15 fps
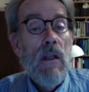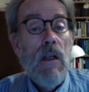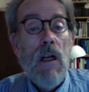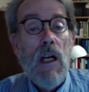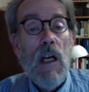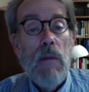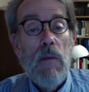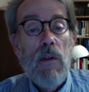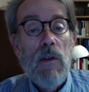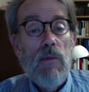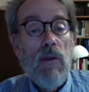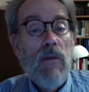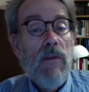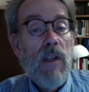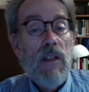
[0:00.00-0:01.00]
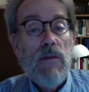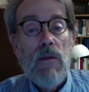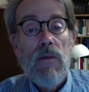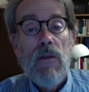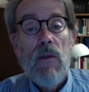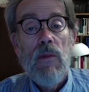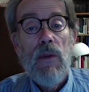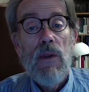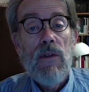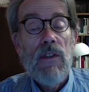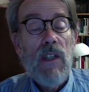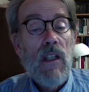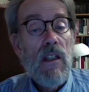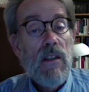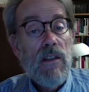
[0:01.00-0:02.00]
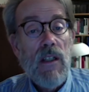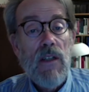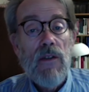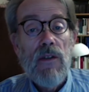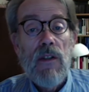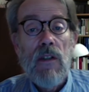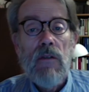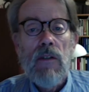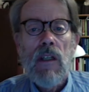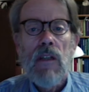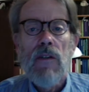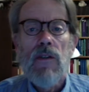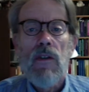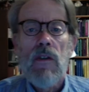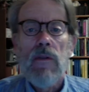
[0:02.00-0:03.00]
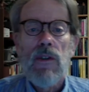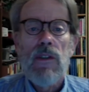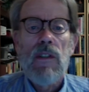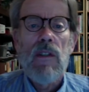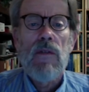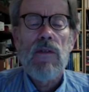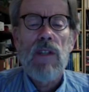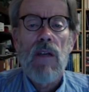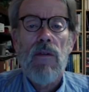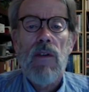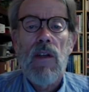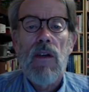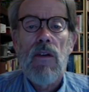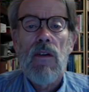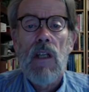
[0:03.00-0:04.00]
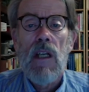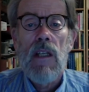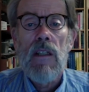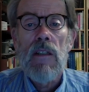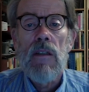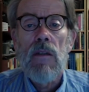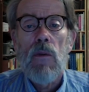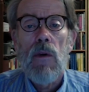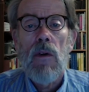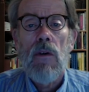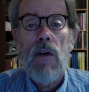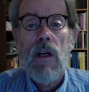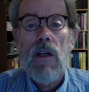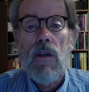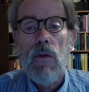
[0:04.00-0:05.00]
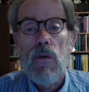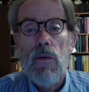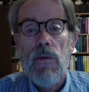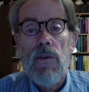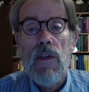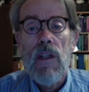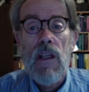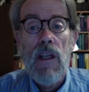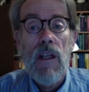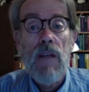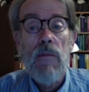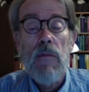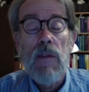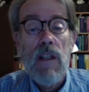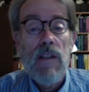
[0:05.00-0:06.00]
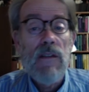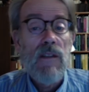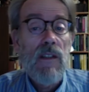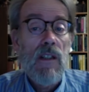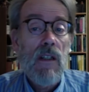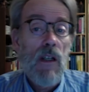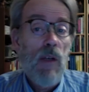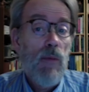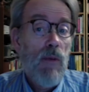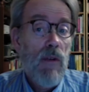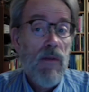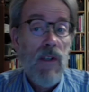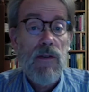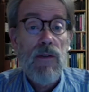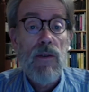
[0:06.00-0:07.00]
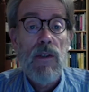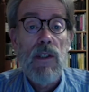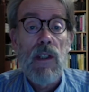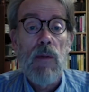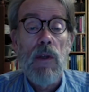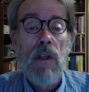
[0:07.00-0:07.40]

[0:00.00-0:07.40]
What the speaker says: I'm a professor of computer science and engineering at the University of South Carolina, where I hold the NCR professorship.